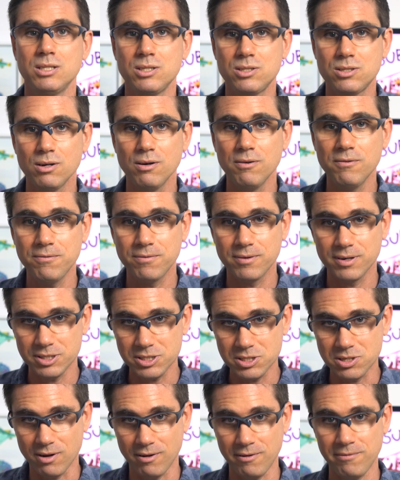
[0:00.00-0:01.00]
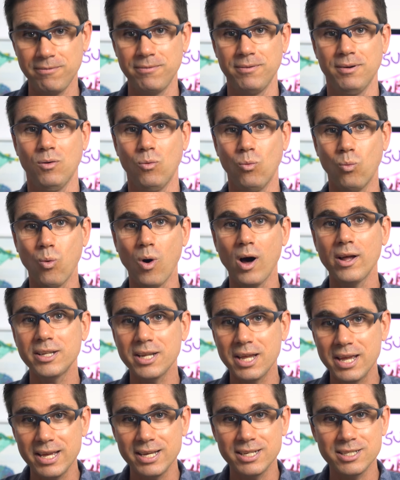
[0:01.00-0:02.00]
So first off,
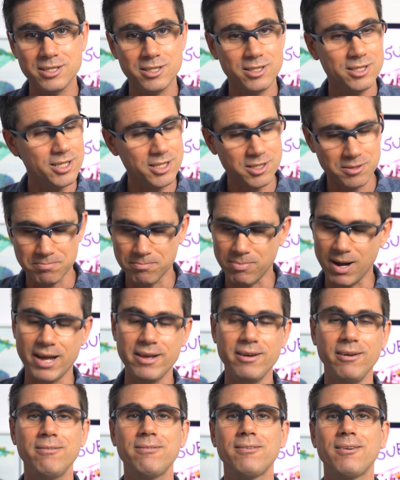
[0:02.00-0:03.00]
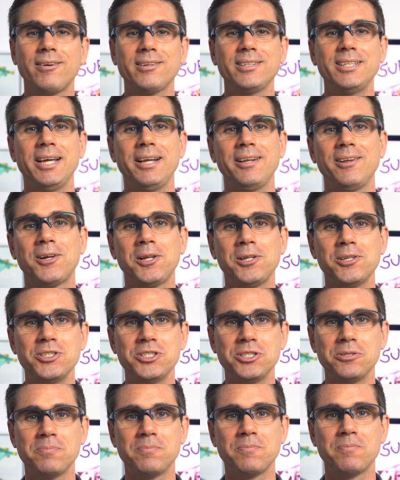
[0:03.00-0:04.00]
what is this biofloc
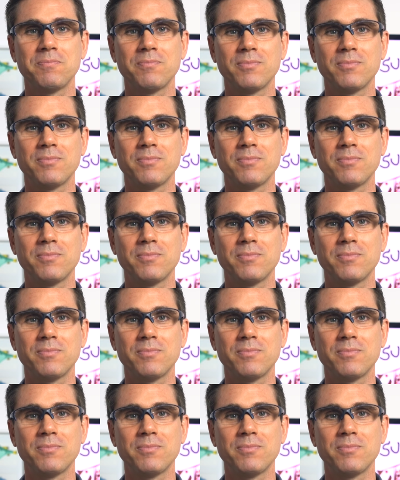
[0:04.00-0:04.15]
technology?